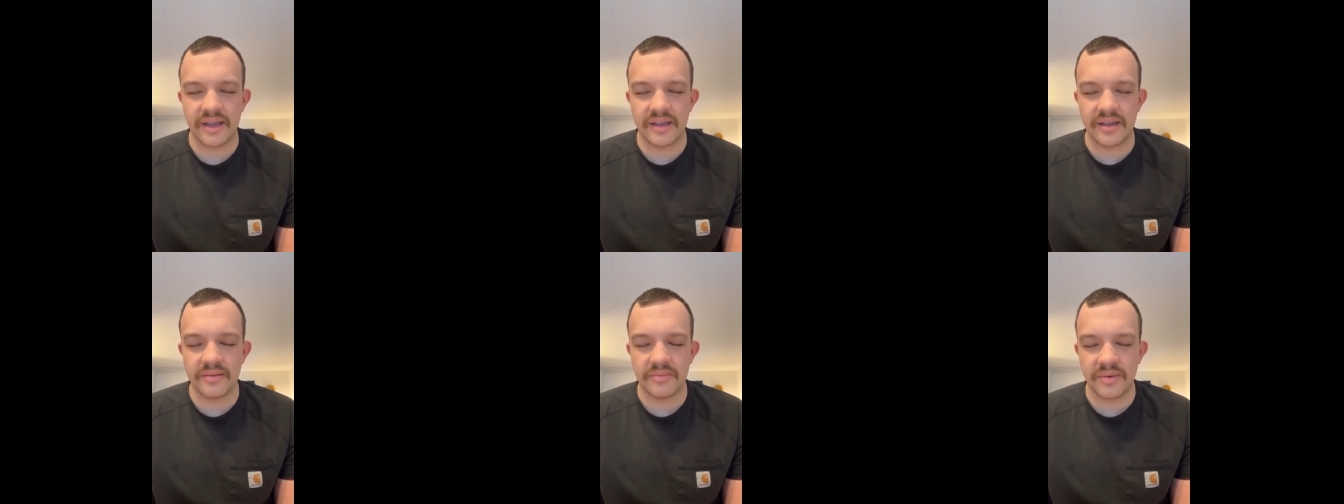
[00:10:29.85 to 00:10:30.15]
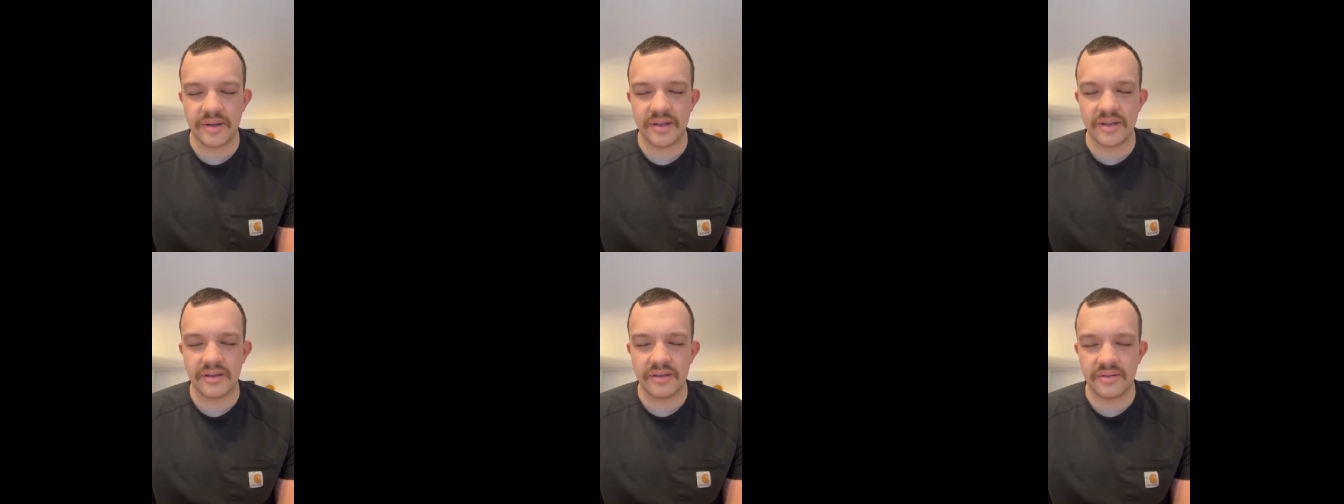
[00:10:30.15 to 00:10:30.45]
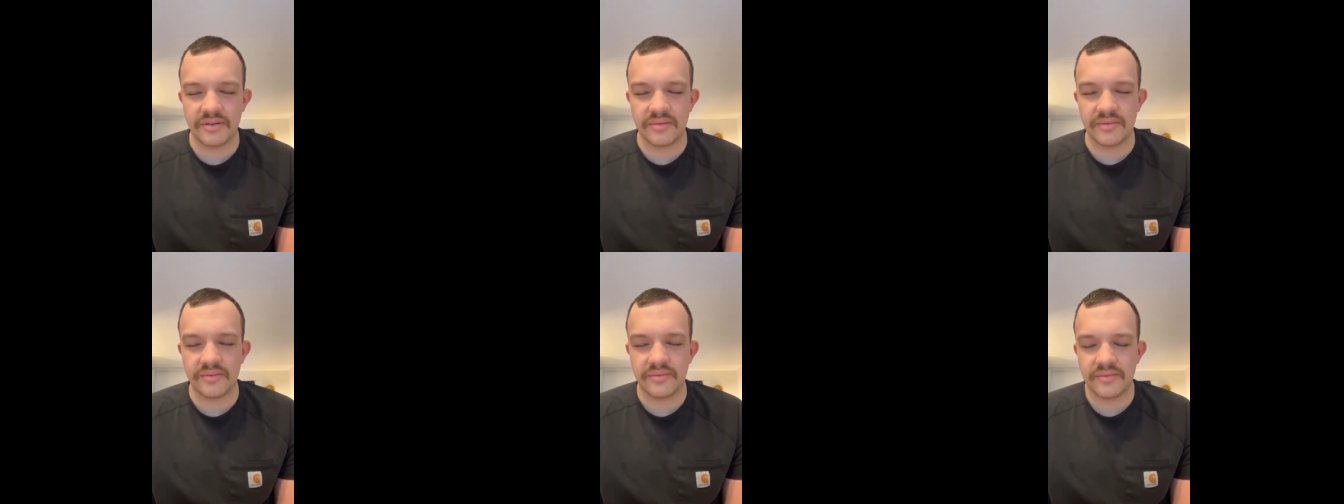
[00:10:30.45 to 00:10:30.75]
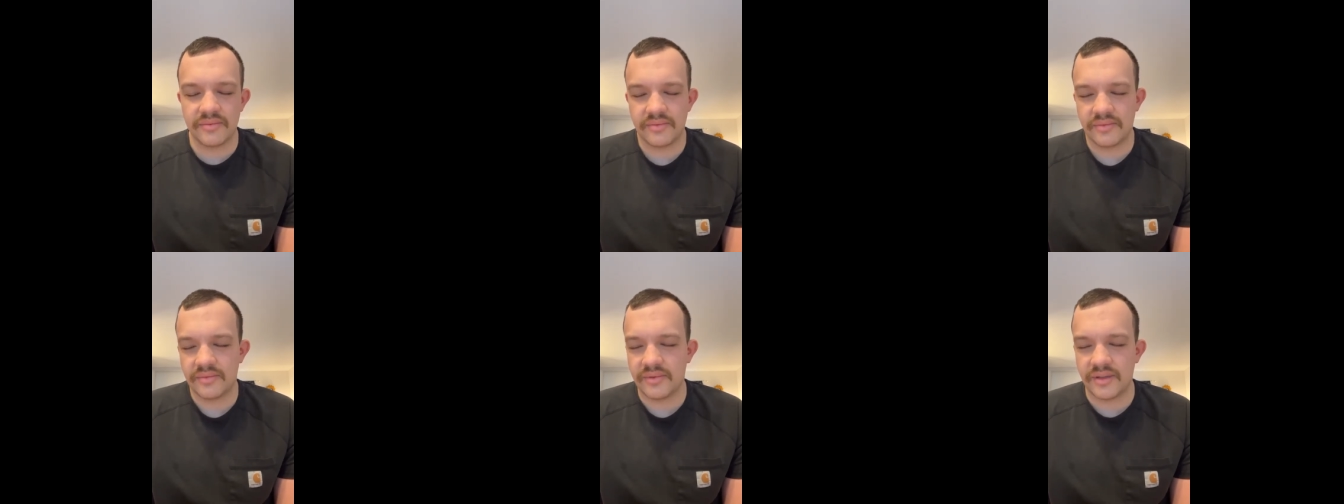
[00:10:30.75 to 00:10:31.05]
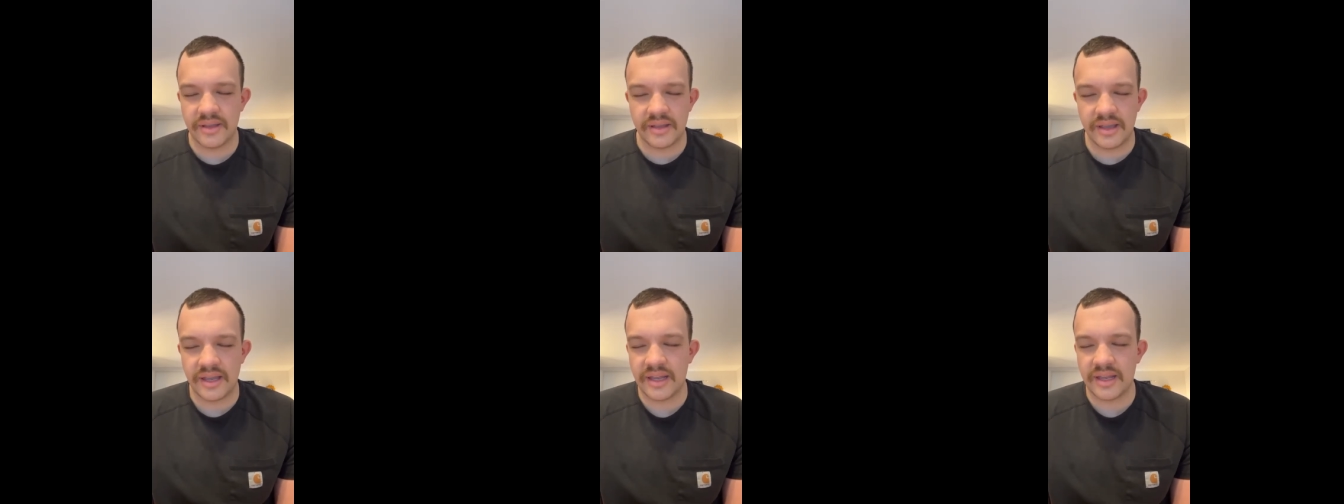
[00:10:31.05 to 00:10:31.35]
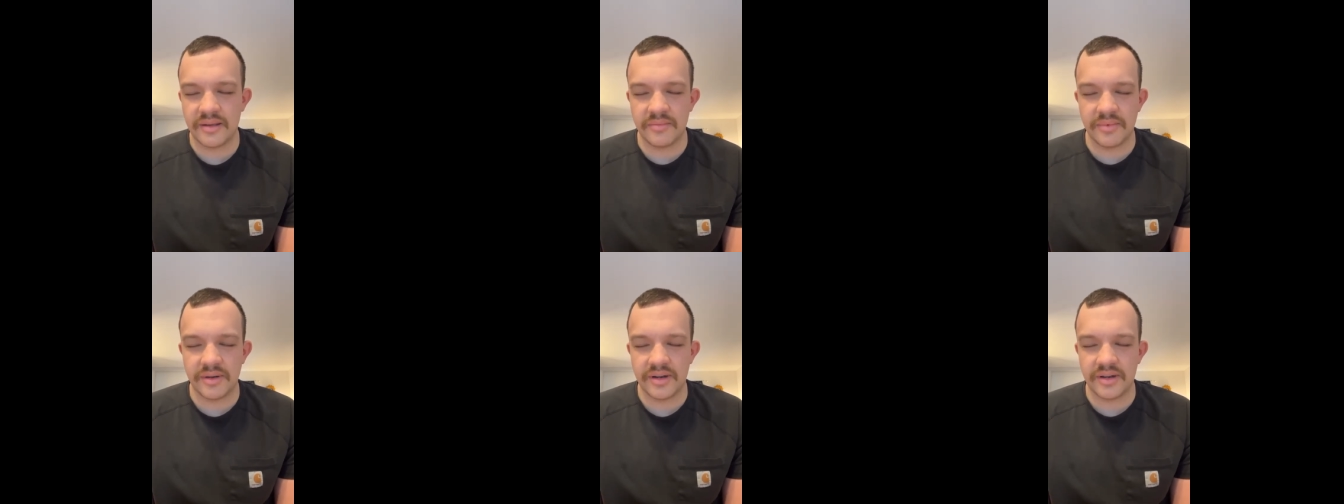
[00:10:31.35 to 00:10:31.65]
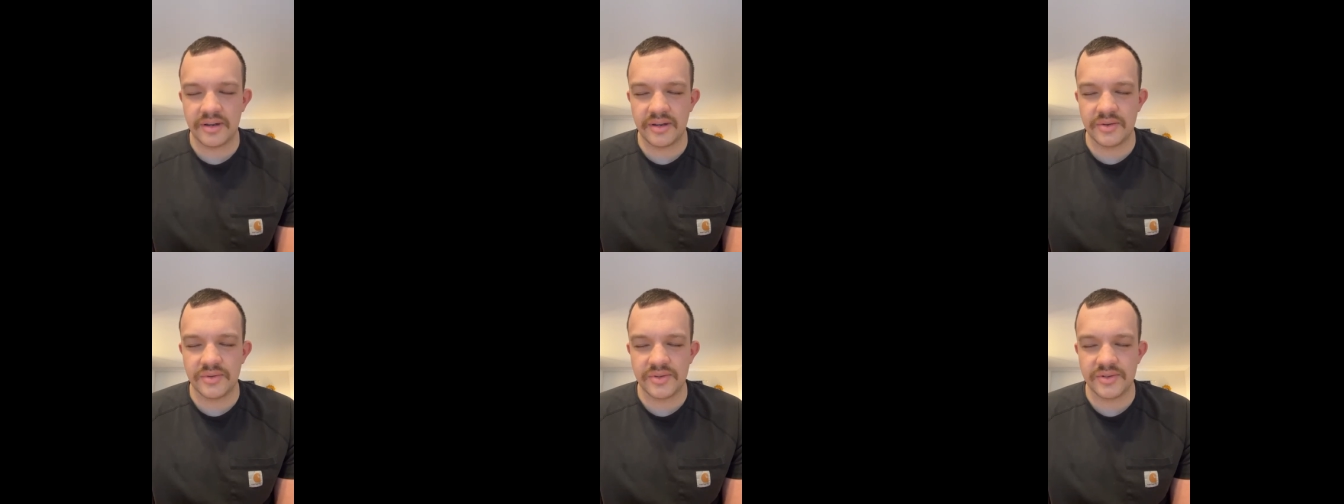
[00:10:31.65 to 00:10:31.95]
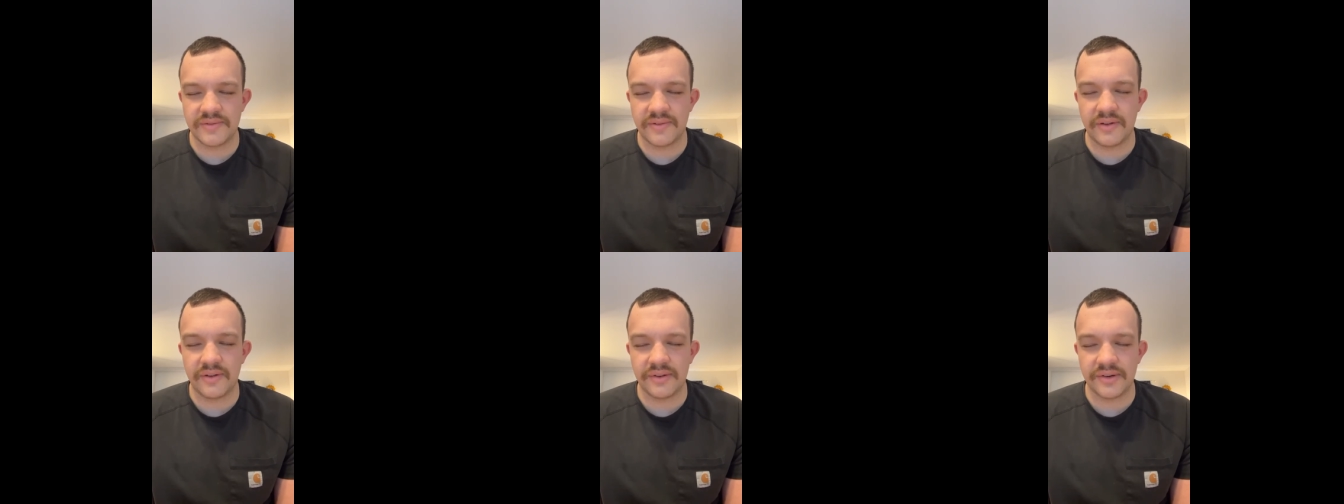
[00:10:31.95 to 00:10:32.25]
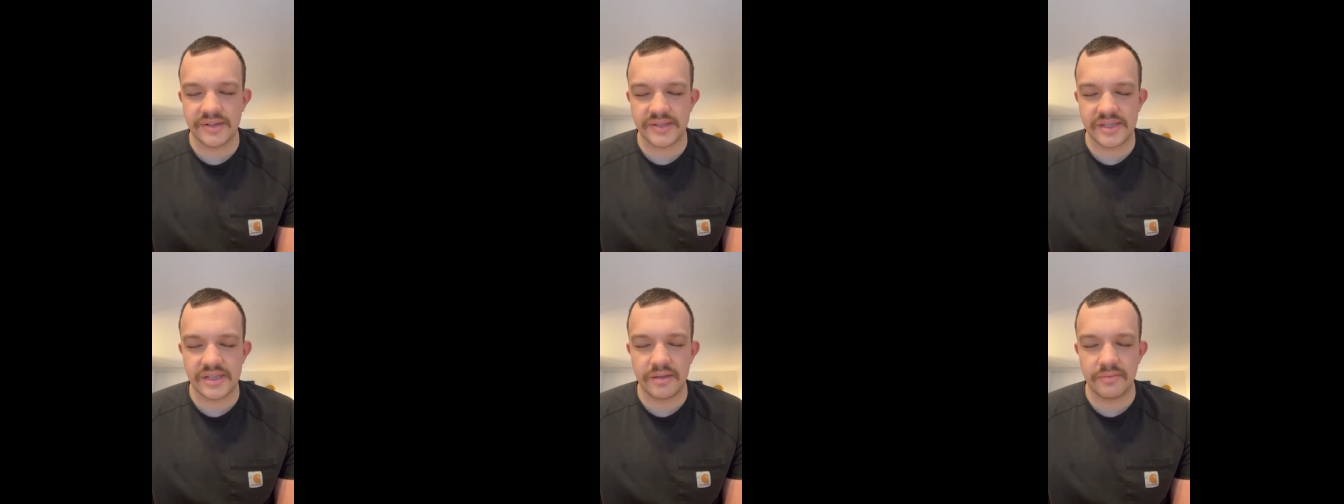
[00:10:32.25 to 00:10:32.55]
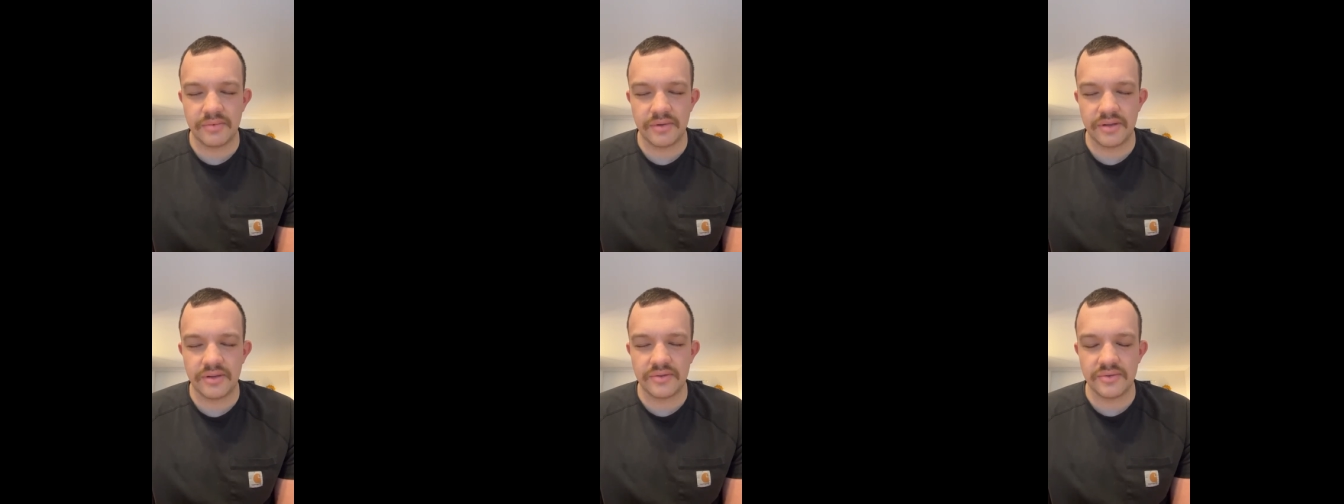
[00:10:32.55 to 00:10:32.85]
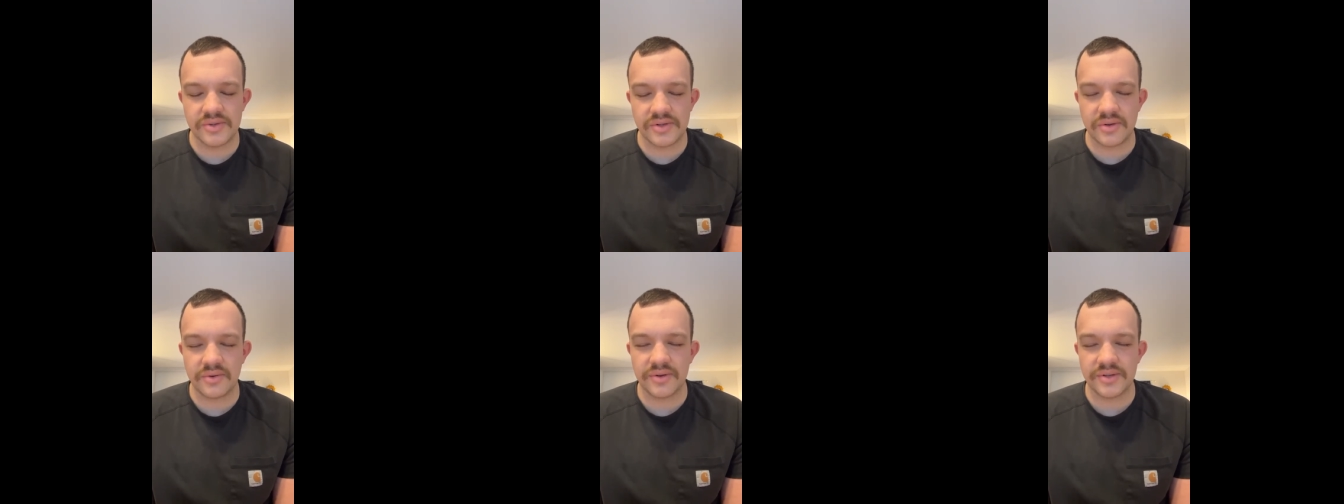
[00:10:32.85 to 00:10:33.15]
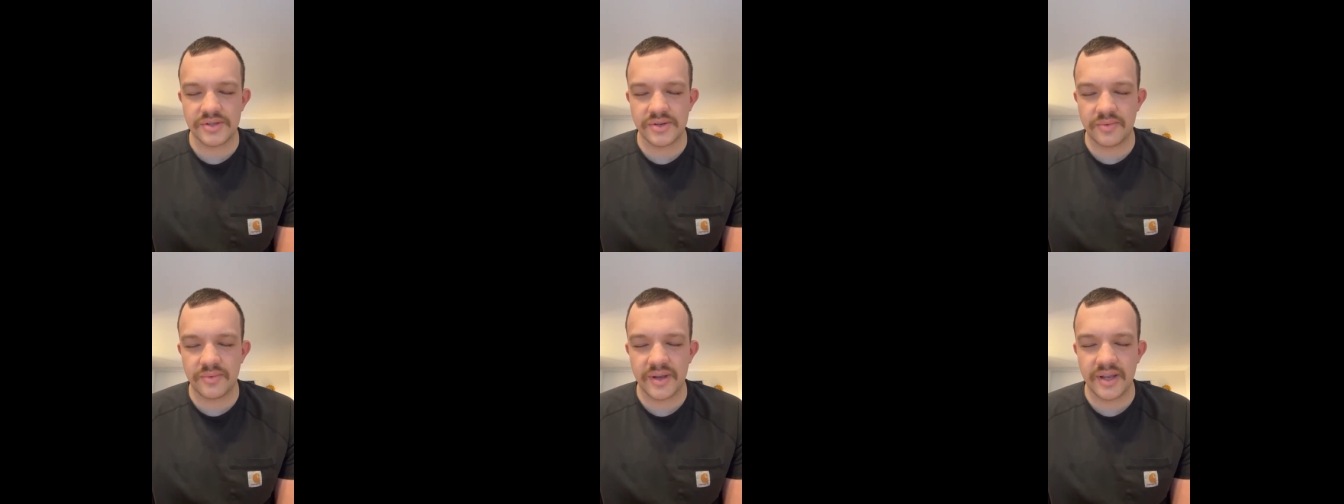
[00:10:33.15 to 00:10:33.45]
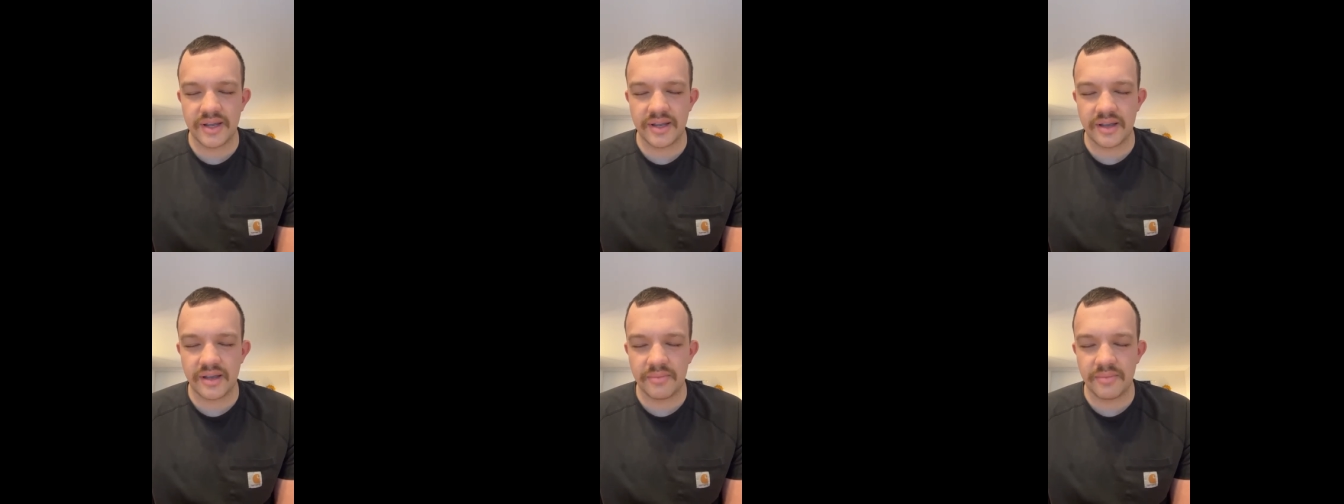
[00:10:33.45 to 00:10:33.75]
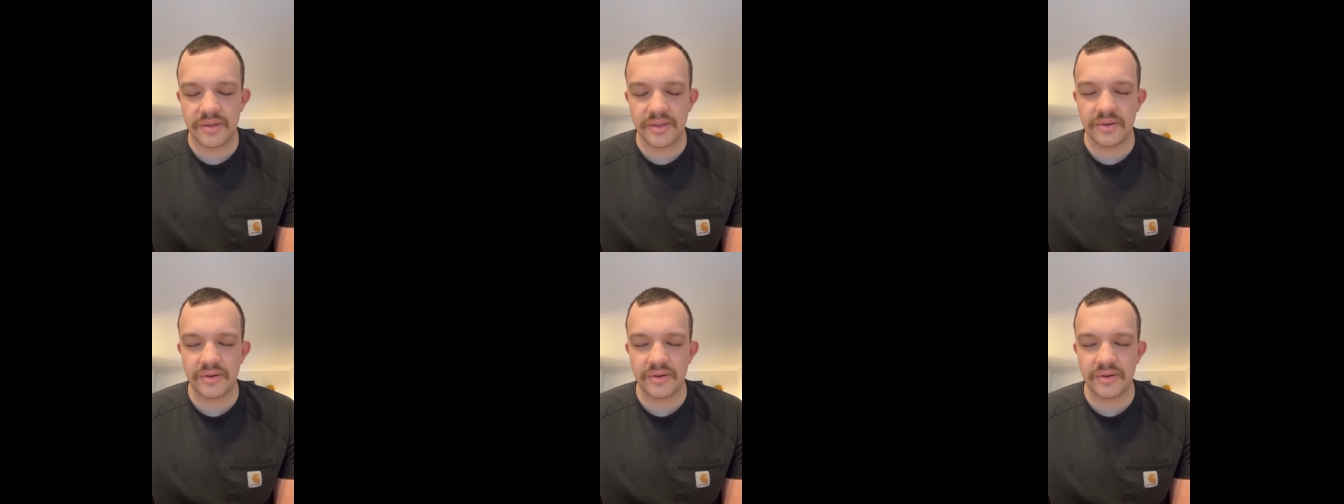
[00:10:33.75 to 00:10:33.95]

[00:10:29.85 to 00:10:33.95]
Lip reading: anybody who has fallen asleep in you is going to wake up,